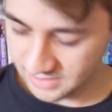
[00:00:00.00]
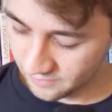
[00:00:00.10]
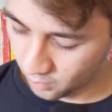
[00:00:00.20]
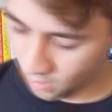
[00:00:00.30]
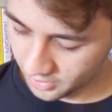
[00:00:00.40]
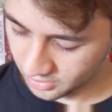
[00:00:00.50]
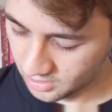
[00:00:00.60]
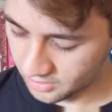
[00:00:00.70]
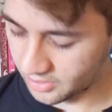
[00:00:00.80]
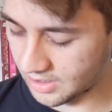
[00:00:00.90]
just love
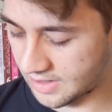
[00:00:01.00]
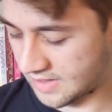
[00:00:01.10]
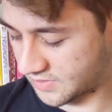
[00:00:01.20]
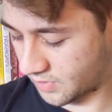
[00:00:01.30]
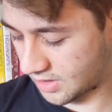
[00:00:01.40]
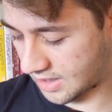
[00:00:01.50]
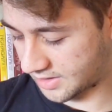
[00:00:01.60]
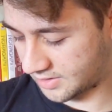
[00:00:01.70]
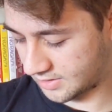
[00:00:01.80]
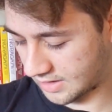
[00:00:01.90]
watercolor, and that's what
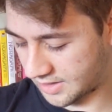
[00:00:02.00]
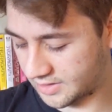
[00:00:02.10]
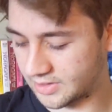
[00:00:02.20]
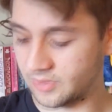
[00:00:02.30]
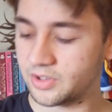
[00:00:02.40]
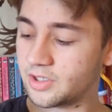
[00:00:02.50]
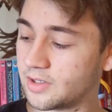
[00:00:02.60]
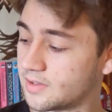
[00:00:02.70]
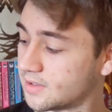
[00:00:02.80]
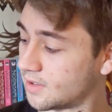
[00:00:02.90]
Adi
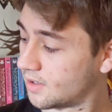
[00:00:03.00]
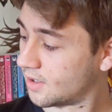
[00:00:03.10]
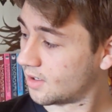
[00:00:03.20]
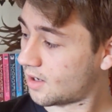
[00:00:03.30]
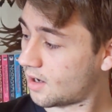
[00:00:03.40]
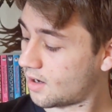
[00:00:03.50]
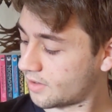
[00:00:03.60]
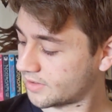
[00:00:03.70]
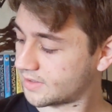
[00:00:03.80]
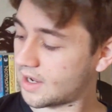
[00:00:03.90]
Chocha's
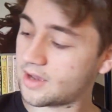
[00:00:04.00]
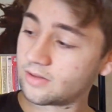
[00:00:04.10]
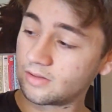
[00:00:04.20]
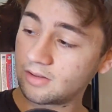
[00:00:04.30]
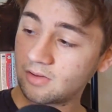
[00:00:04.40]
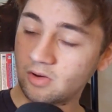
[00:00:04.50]
art style